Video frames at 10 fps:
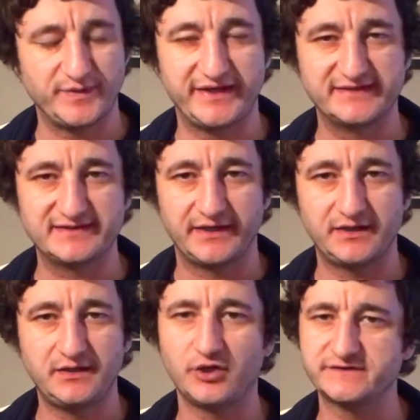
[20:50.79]
but it's
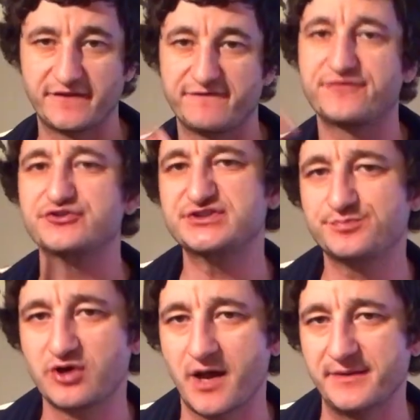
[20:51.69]
like, he calls it the first
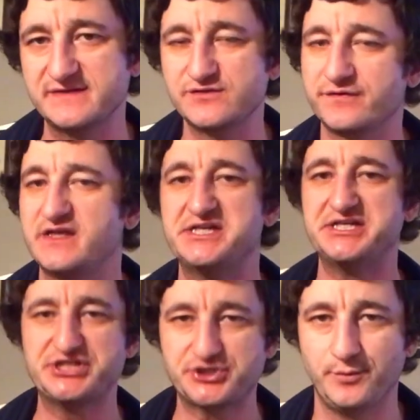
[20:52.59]
promise, or the
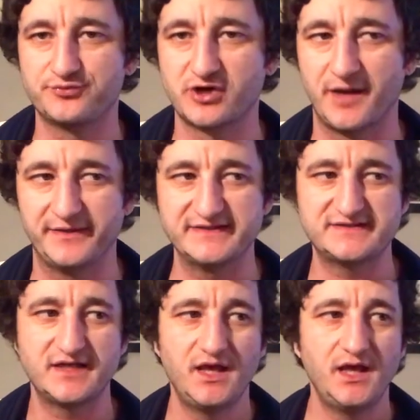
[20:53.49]
initial promise.